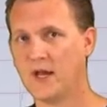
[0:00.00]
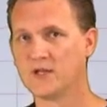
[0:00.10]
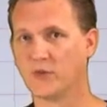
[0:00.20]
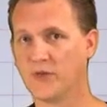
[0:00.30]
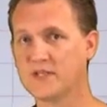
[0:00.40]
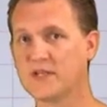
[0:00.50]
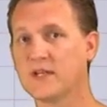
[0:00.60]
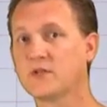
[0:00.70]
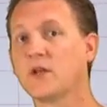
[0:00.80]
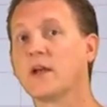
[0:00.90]
So this
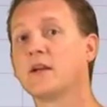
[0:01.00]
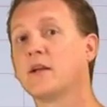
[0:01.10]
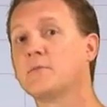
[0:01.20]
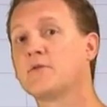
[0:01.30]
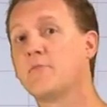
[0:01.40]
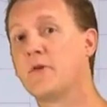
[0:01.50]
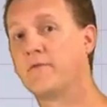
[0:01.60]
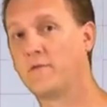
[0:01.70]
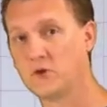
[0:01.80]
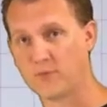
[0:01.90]
answer line comes from our
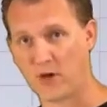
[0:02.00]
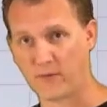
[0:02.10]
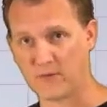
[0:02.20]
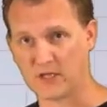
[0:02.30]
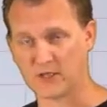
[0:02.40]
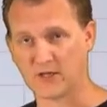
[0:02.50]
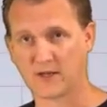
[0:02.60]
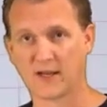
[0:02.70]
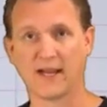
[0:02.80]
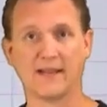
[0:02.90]
first bottom digit,
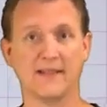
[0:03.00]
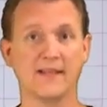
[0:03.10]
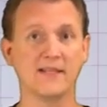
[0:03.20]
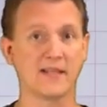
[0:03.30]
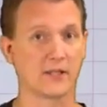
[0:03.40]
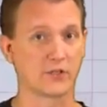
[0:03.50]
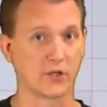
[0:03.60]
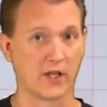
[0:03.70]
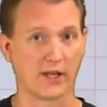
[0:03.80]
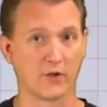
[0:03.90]
and this answer
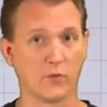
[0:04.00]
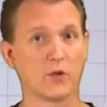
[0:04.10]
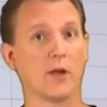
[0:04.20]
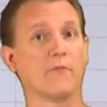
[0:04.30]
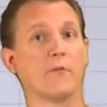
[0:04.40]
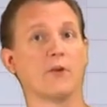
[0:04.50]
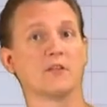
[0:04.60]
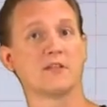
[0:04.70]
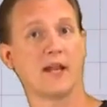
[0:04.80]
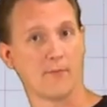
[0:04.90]
line will come from our
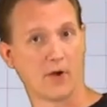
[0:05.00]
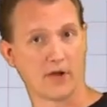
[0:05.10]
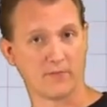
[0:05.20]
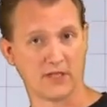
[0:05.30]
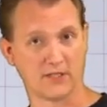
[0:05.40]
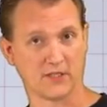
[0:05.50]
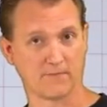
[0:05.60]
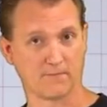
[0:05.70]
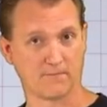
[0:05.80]
second bottom digit.